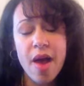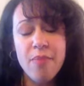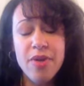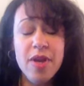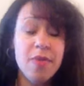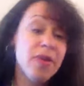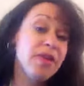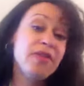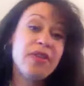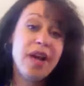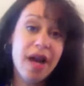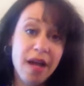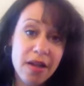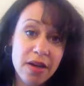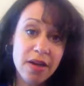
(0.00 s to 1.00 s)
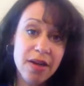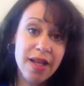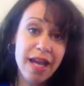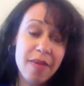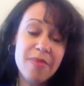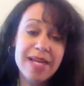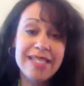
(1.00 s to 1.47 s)
people of color,
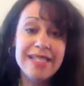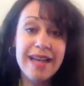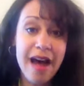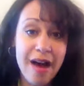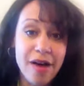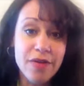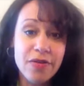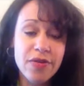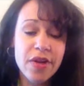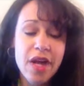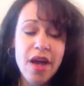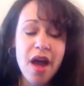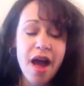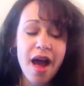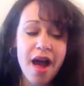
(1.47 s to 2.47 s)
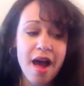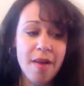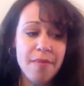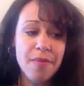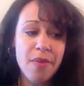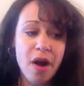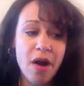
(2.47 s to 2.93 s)
like myself,
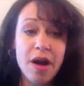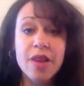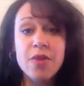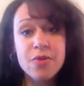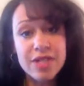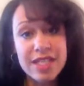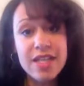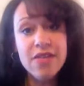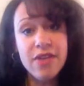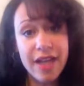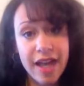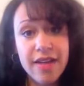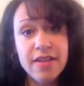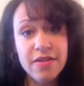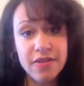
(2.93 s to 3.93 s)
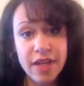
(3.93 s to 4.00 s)
are on the receiving end of